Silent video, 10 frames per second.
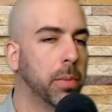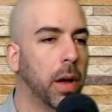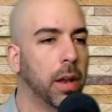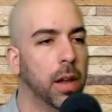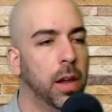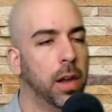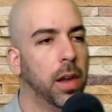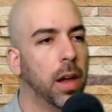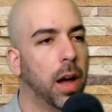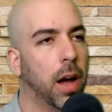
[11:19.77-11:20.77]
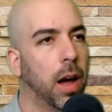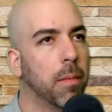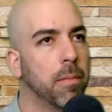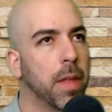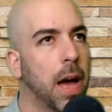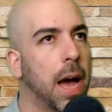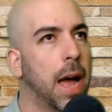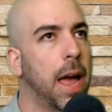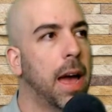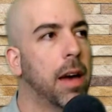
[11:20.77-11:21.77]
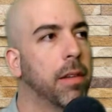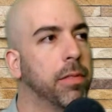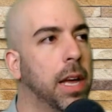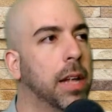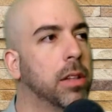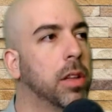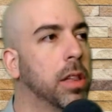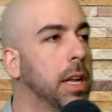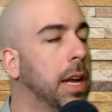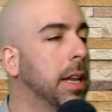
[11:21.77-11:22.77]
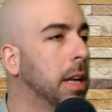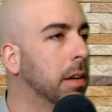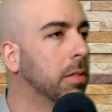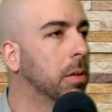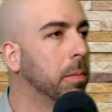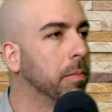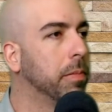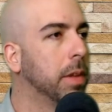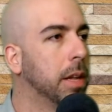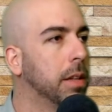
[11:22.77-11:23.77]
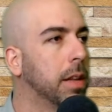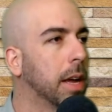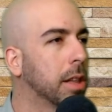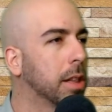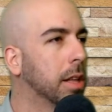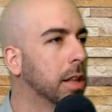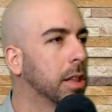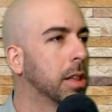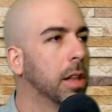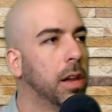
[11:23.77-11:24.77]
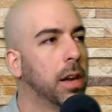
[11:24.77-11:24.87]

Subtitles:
But I have yet to see any of them in Texas,